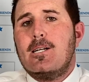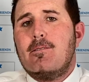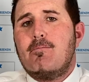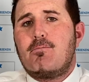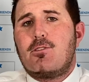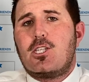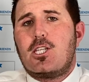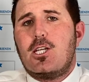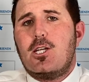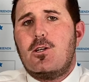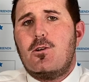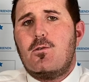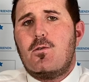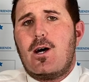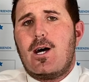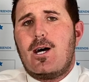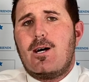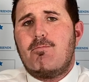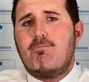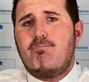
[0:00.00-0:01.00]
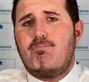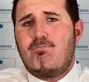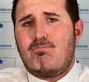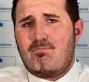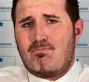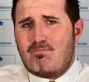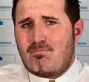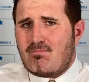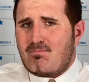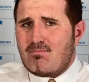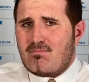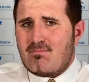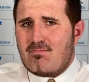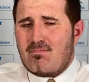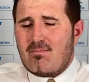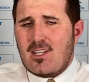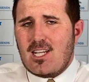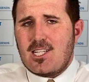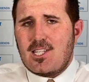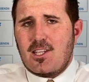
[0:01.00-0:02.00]
to
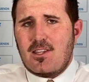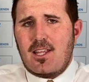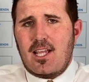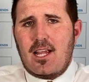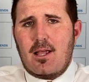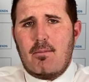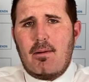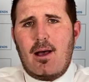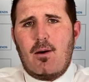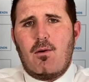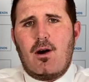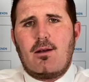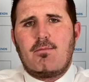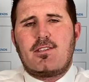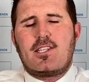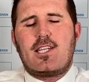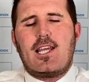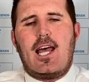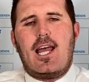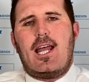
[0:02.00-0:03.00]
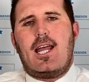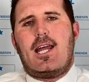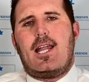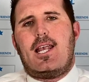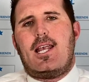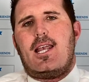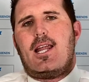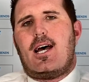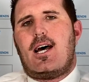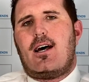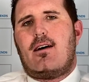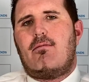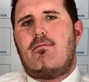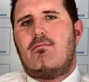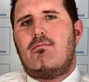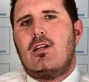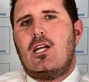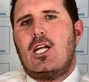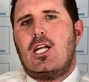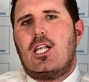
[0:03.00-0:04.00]
think about what I'm saying.
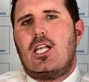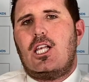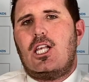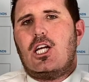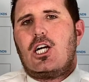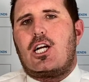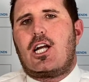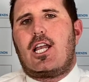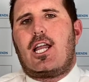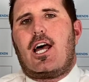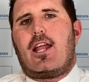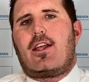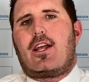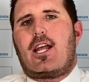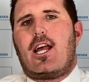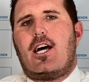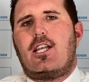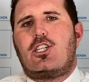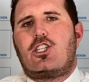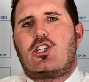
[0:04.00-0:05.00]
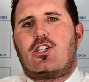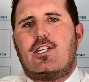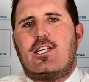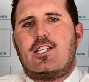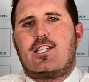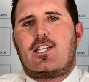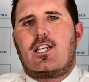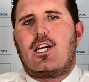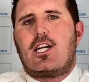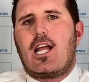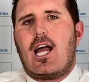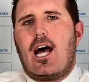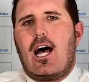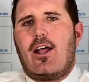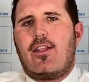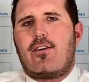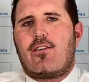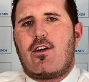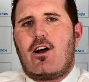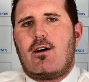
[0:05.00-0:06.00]
Look at other countries, look at
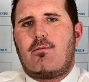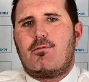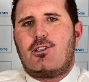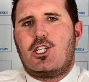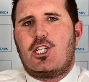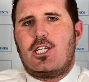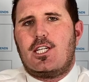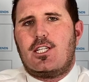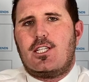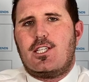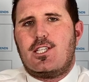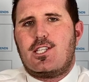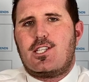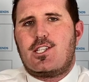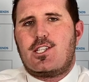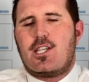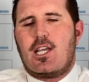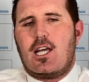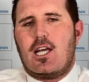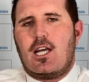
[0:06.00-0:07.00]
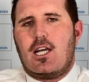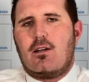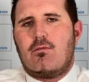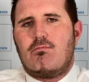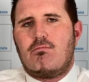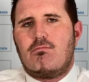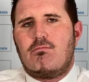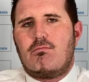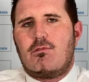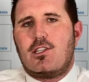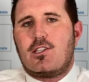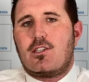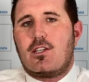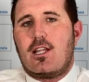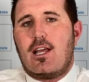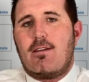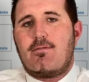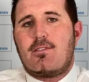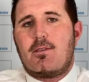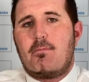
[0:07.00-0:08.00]
other options. Doesn't
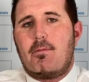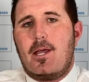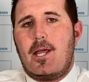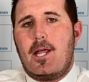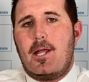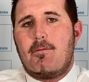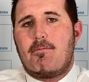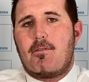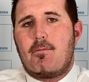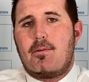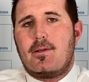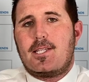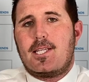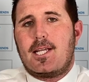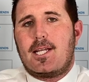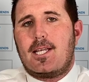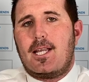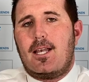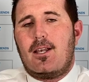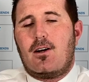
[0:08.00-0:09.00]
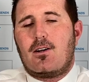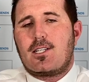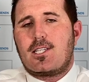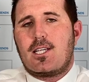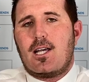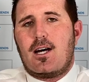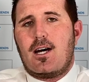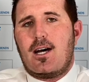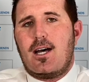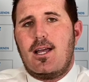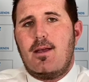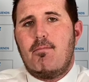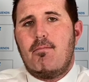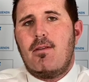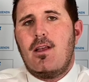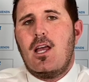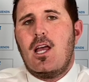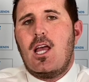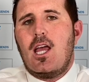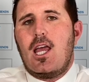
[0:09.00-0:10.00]
have to be for a particularly long
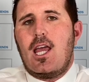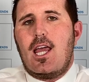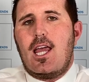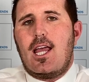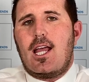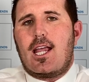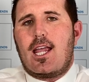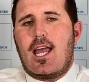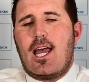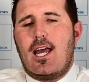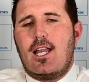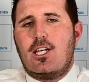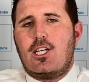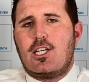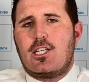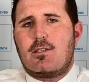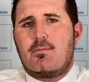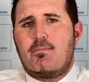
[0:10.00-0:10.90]
time. It can just